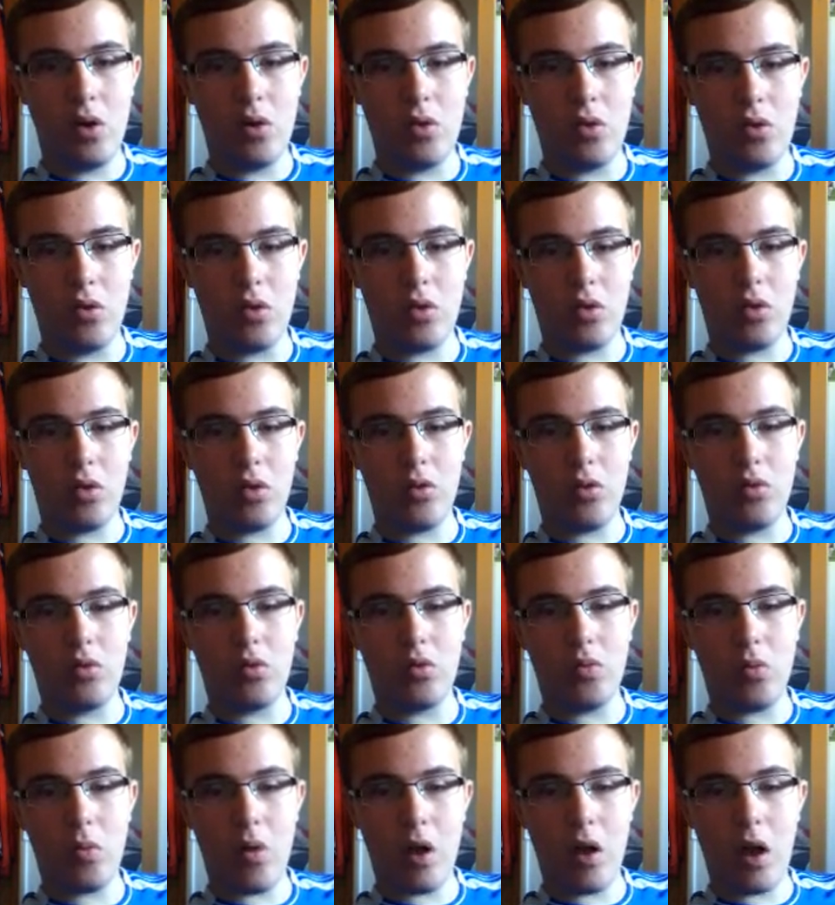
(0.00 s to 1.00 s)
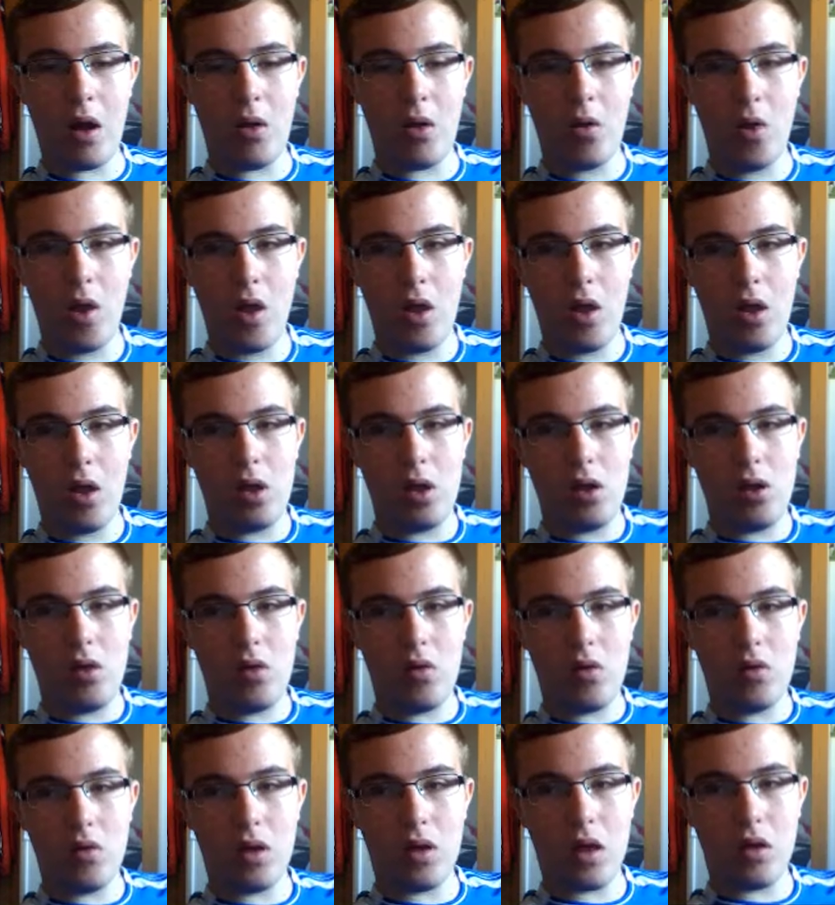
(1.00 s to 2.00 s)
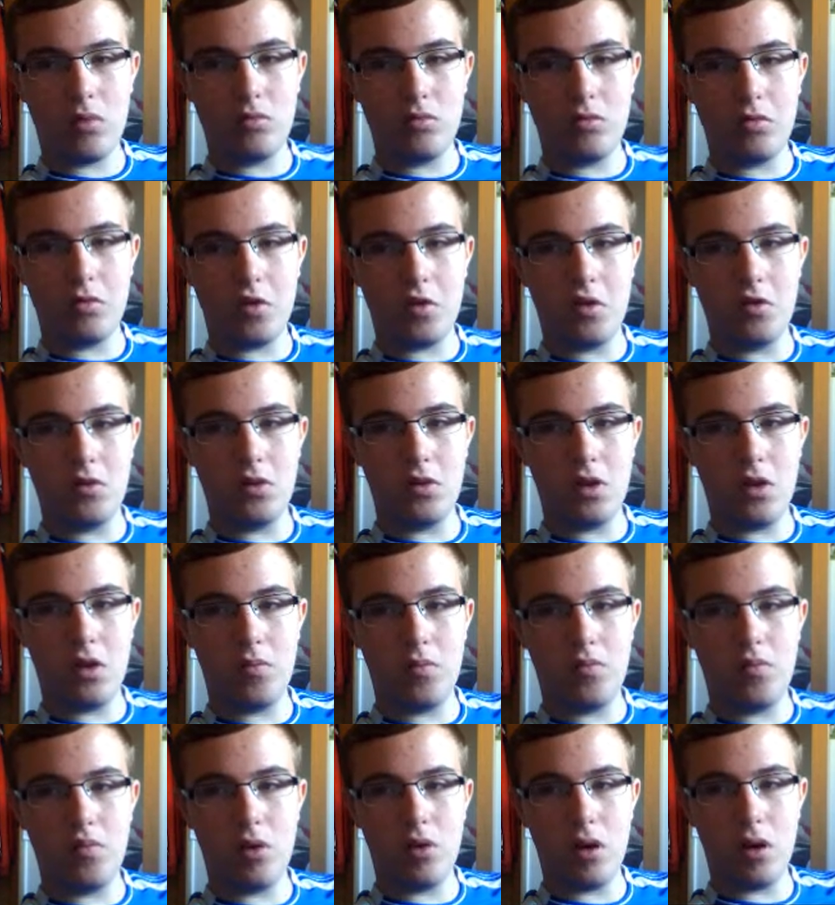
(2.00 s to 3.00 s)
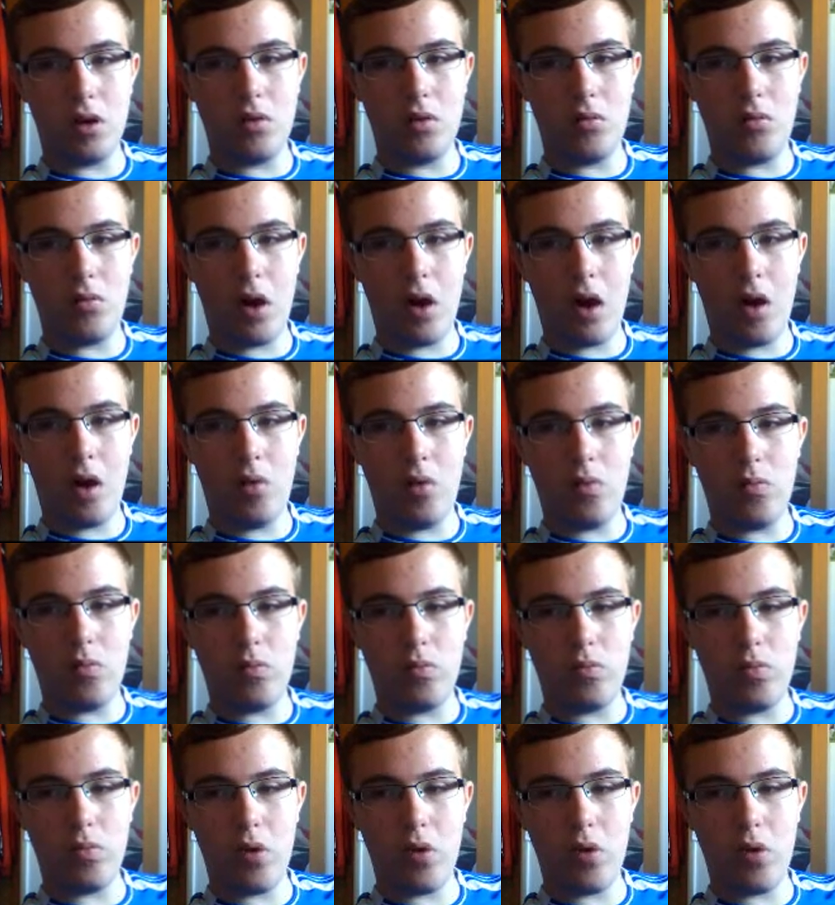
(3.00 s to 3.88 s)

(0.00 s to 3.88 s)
Also as well, Lewis Hamilton did pretty well,